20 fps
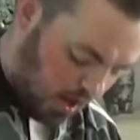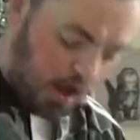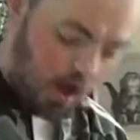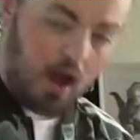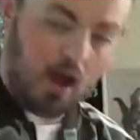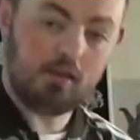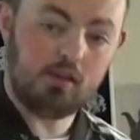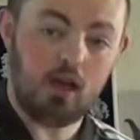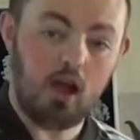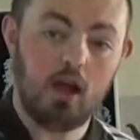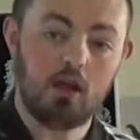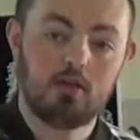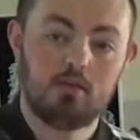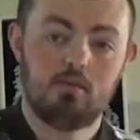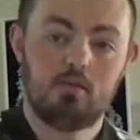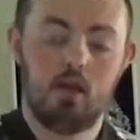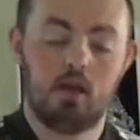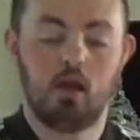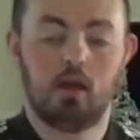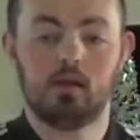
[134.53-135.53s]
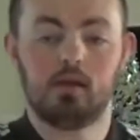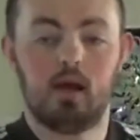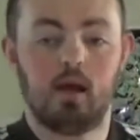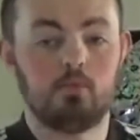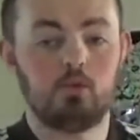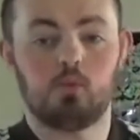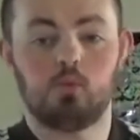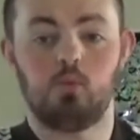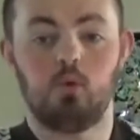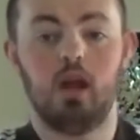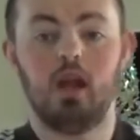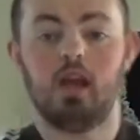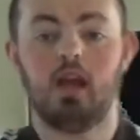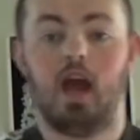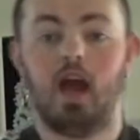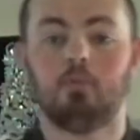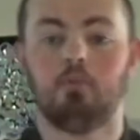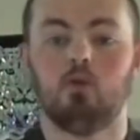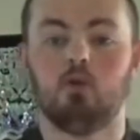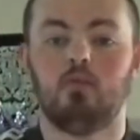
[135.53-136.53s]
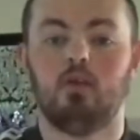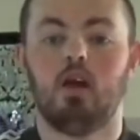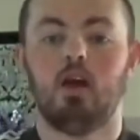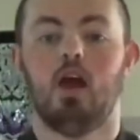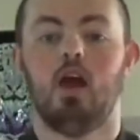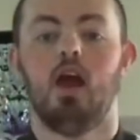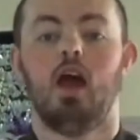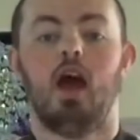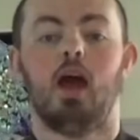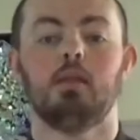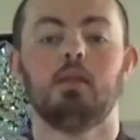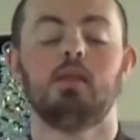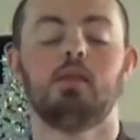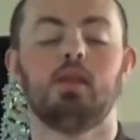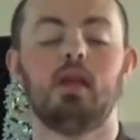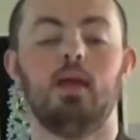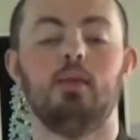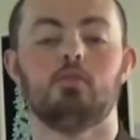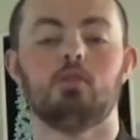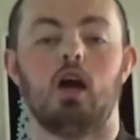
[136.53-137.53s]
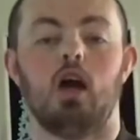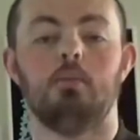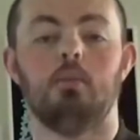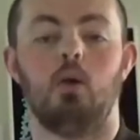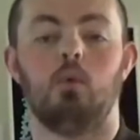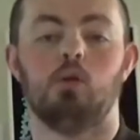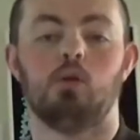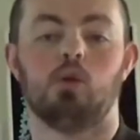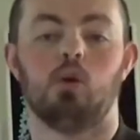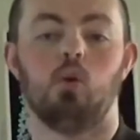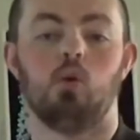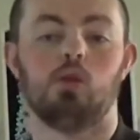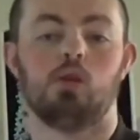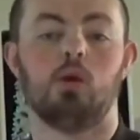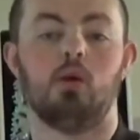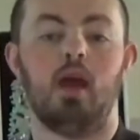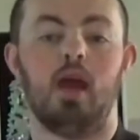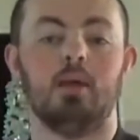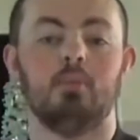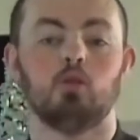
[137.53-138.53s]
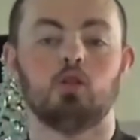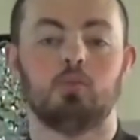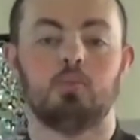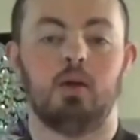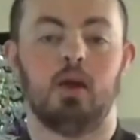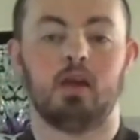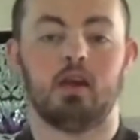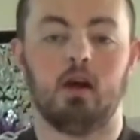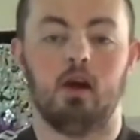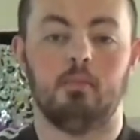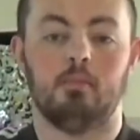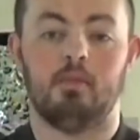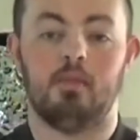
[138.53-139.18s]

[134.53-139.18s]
I, I, yeah, like I said, I'm just really happy with it. At the same time, I was also able to pick up